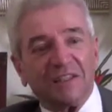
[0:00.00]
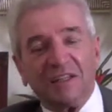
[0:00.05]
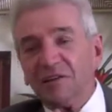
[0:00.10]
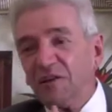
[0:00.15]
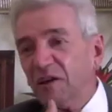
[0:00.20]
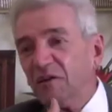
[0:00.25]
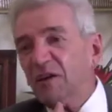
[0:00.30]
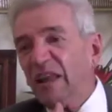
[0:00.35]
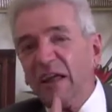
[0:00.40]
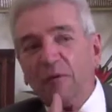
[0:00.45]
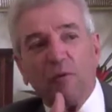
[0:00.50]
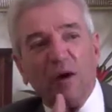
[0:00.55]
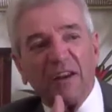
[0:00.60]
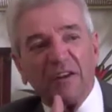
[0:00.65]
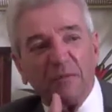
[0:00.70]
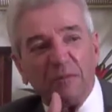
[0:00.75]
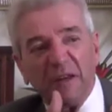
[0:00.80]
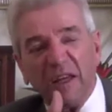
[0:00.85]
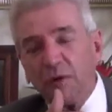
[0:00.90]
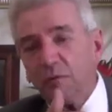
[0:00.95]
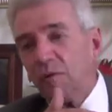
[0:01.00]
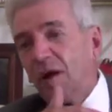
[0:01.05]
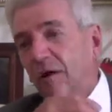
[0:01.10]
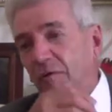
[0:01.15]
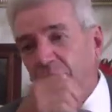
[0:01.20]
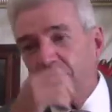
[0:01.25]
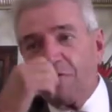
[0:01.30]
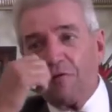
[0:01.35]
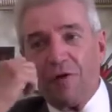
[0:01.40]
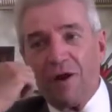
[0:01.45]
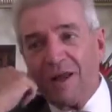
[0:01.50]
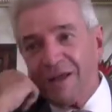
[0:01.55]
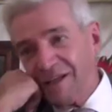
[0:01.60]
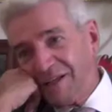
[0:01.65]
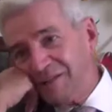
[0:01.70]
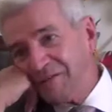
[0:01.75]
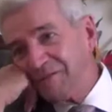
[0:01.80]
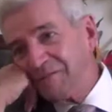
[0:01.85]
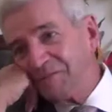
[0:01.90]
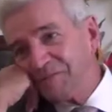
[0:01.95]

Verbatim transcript: they, they wanted to be around Frank, you know.